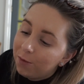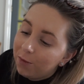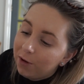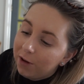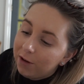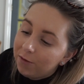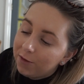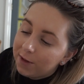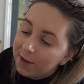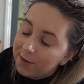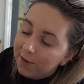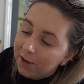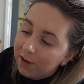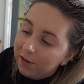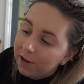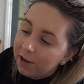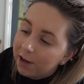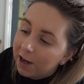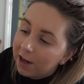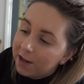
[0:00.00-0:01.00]
but it was
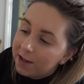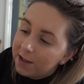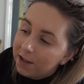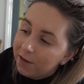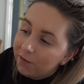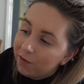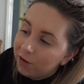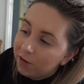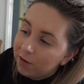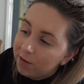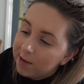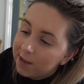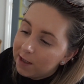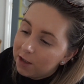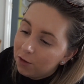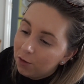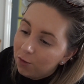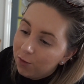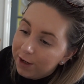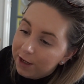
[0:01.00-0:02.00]
really nice even though it's
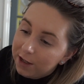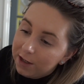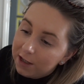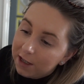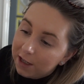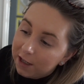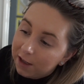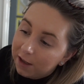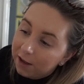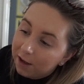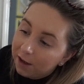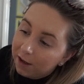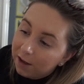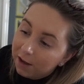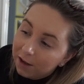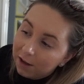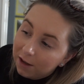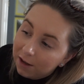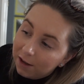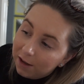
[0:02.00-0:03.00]
still windy.
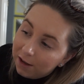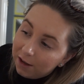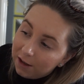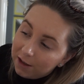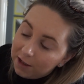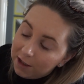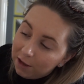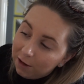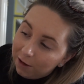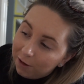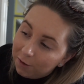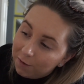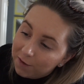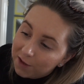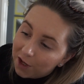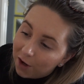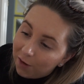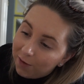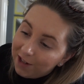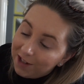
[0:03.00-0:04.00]
Indy loves
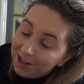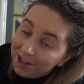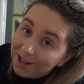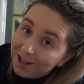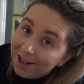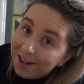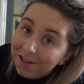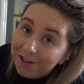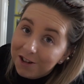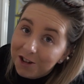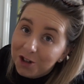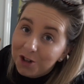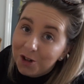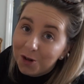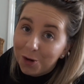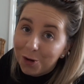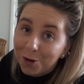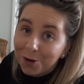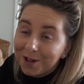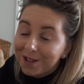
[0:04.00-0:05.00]
going to see the
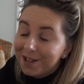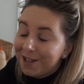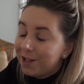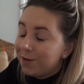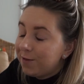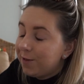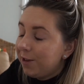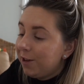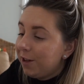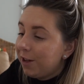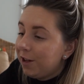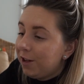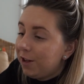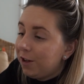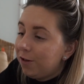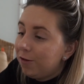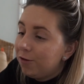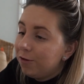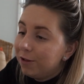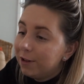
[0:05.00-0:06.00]
ducks, it's really
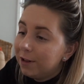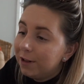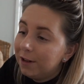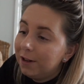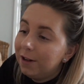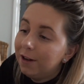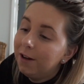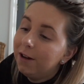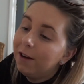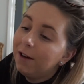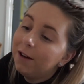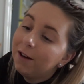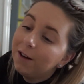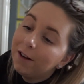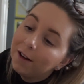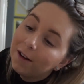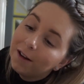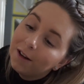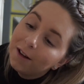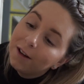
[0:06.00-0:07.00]
cute.
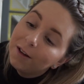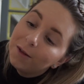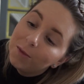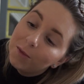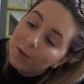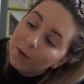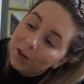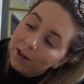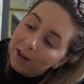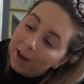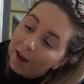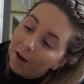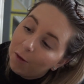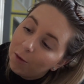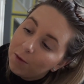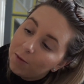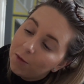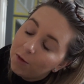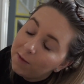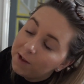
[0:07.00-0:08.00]
But yeah,
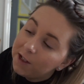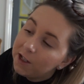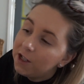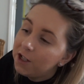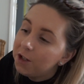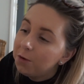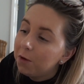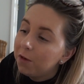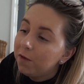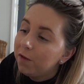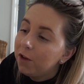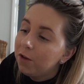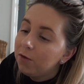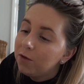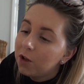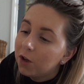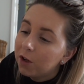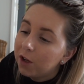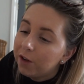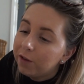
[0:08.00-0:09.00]
we bumped into a few
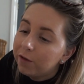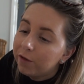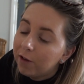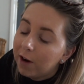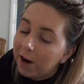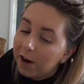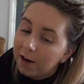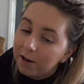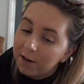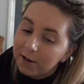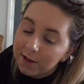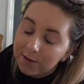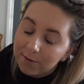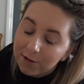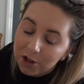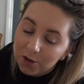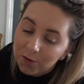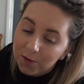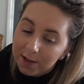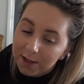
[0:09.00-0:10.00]
doggy friends,
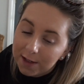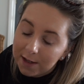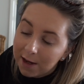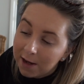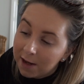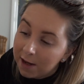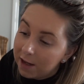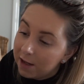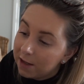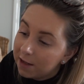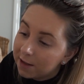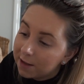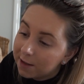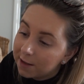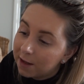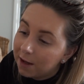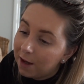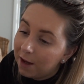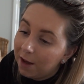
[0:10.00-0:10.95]
which was nice.